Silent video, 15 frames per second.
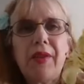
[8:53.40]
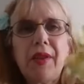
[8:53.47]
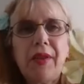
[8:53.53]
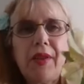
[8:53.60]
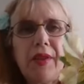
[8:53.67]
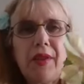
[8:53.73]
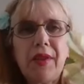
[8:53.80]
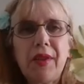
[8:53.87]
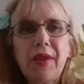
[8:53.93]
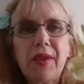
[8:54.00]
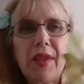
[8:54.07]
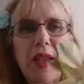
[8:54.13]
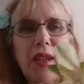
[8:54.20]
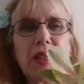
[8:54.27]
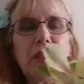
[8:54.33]
So this is the
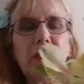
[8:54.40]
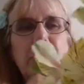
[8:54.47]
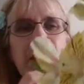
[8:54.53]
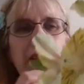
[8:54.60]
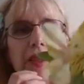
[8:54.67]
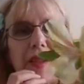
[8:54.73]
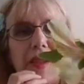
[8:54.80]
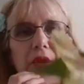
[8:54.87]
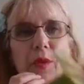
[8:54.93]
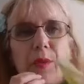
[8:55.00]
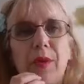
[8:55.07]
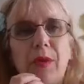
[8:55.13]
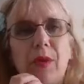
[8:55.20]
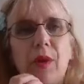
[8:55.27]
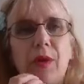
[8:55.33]
second message.
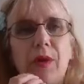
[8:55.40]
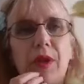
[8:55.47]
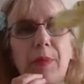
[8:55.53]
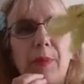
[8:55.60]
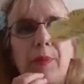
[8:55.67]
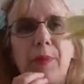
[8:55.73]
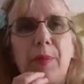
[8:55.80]
We've got this